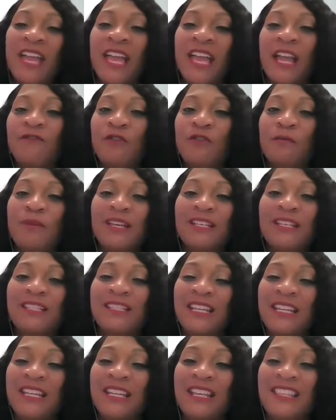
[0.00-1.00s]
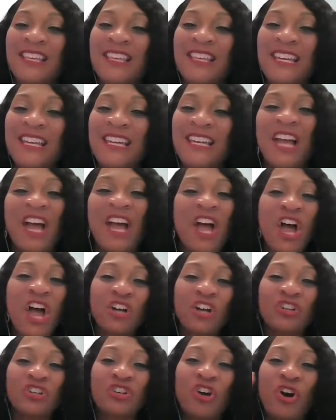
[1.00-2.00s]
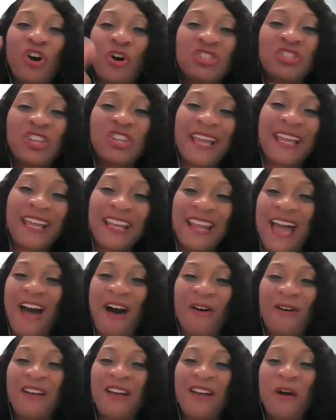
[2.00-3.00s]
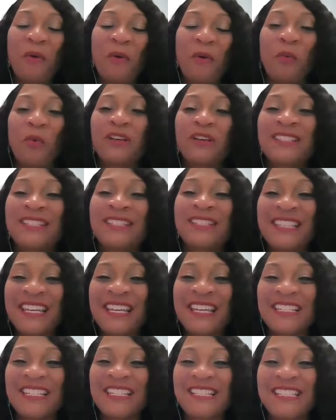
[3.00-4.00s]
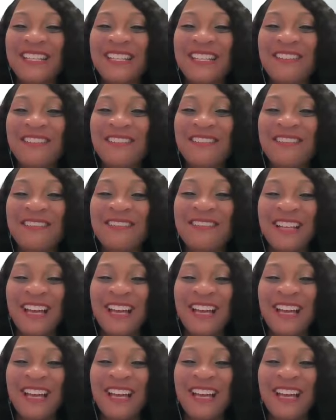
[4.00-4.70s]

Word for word: If you missed anything, go check it out. We'll see you soon.